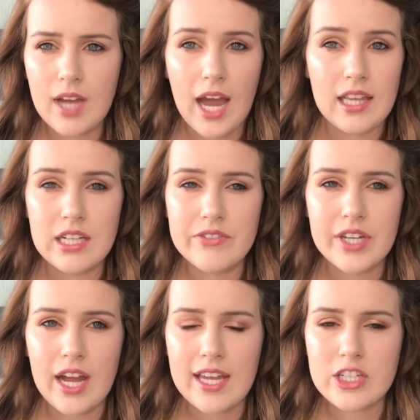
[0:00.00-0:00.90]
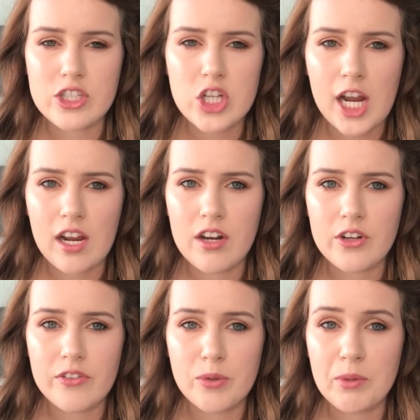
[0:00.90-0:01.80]
I love it. I can check on
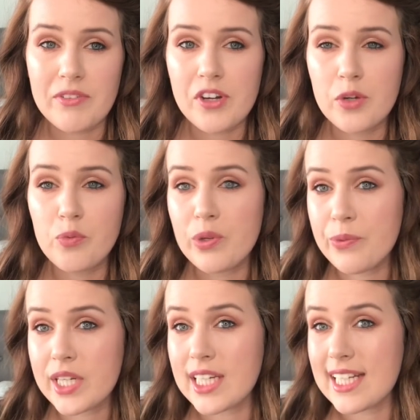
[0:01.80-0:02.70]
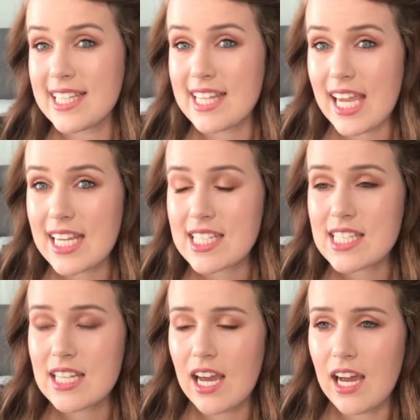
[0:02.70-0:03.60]
her from my phone. We went on a date
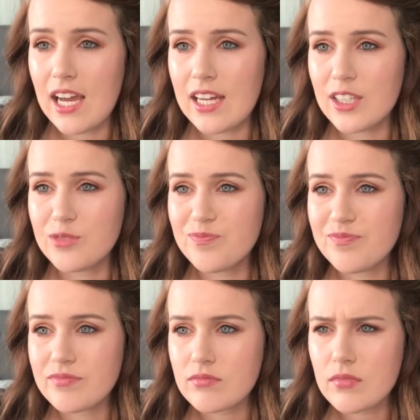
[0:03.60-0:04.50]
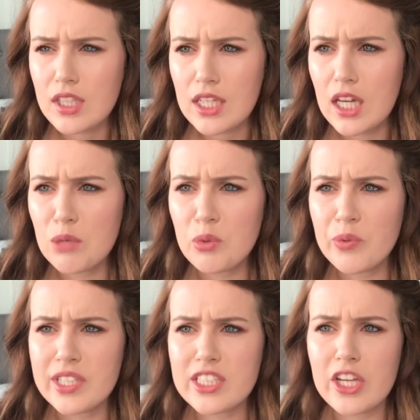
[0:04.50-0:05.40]
a couple
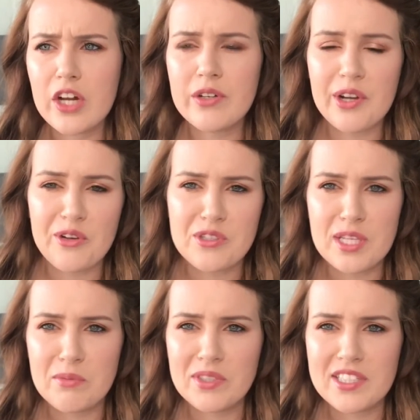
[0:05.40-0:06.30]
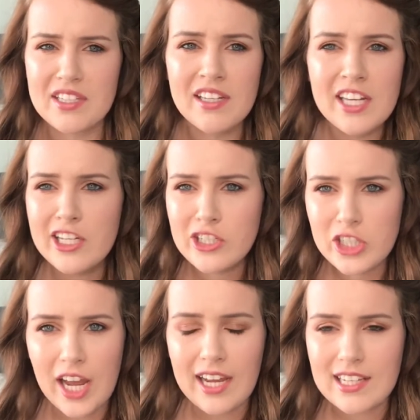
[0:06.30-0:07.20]
weeks ago, and I was able to
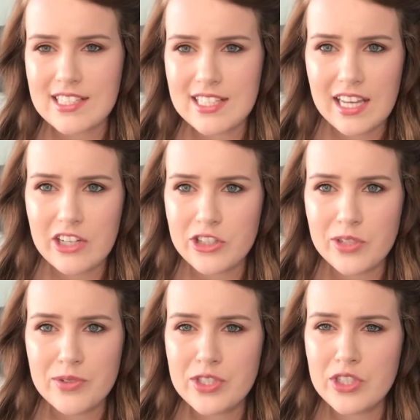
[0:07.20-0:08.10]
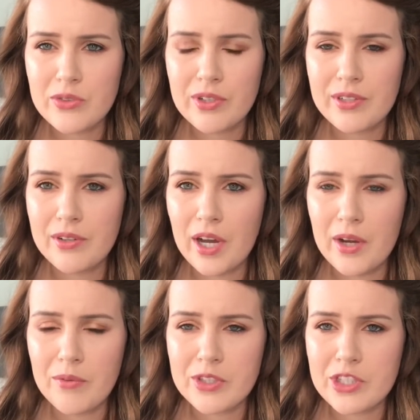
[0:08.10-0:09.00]
check and see how she was doing
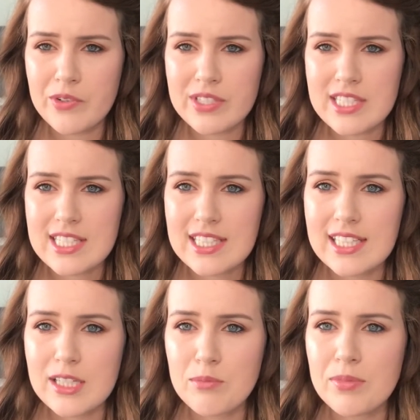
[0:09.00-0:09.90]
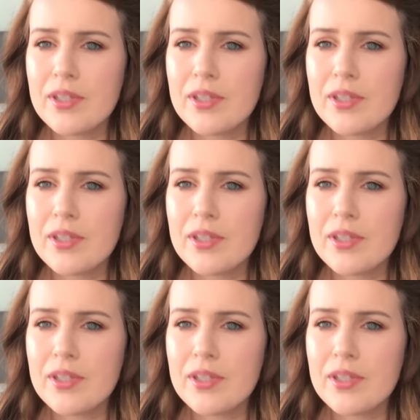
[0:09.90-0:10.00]
when she was asleep.